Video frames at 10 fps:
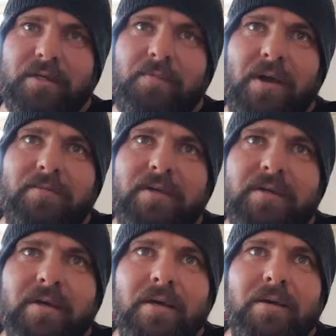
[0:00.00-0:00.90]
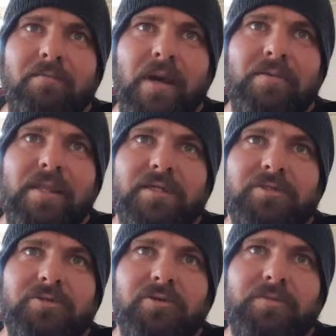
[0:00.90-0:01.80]
So maybe
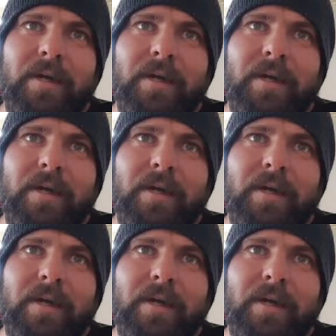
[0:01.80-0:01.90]
that's true.